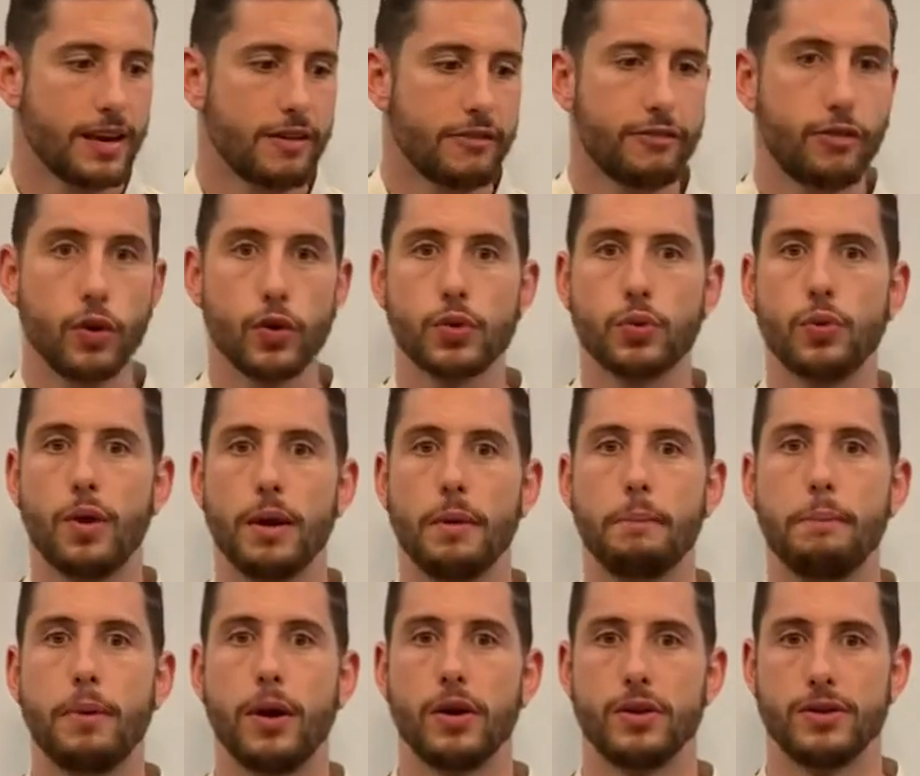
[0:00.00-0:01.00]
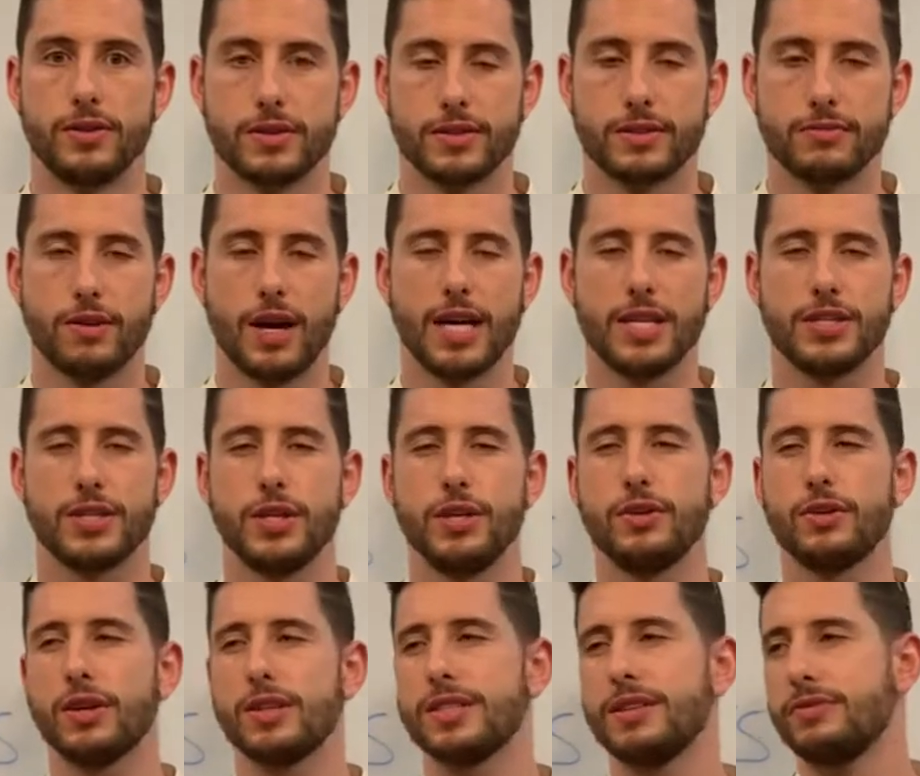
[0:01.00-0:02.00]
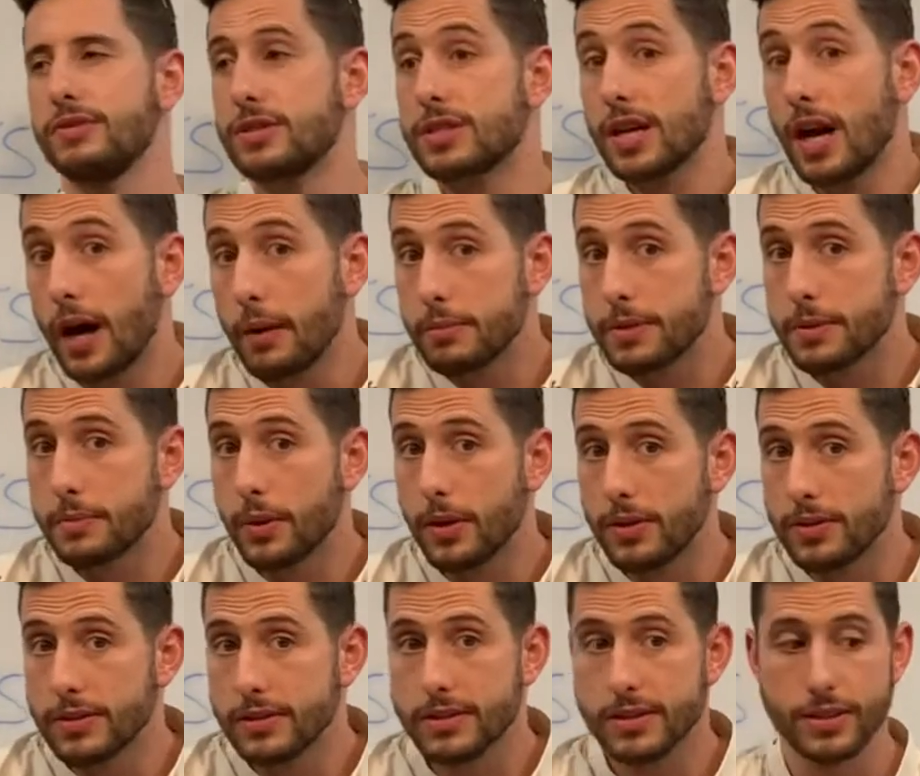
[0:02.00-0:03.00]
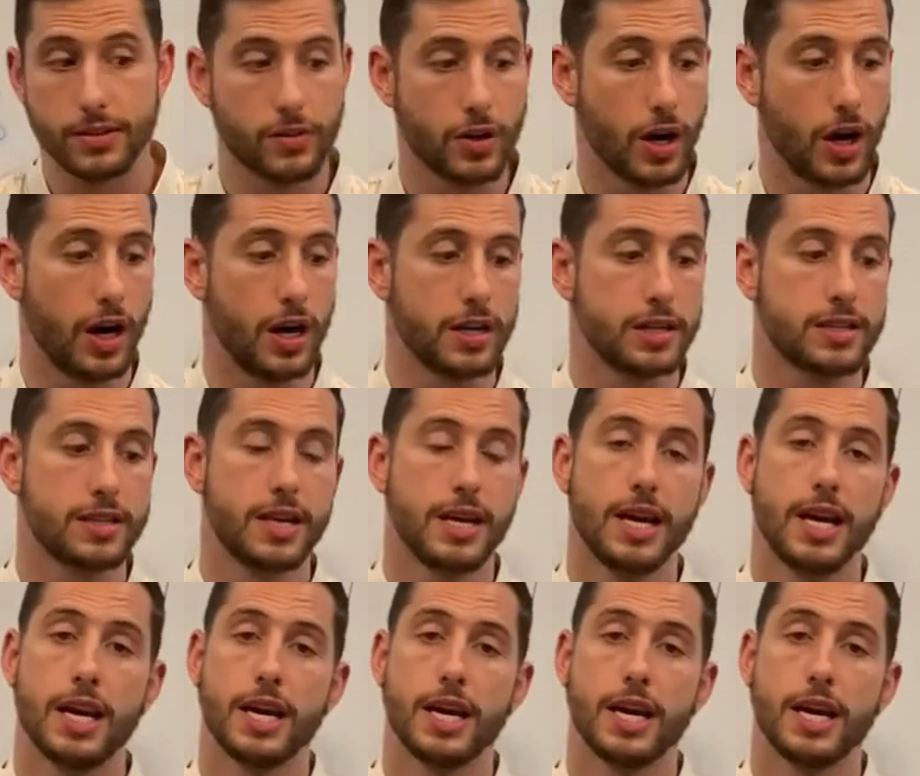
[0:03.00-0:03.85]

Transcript: Fourth one, bonds, right? So you've got different types of bonds. You've got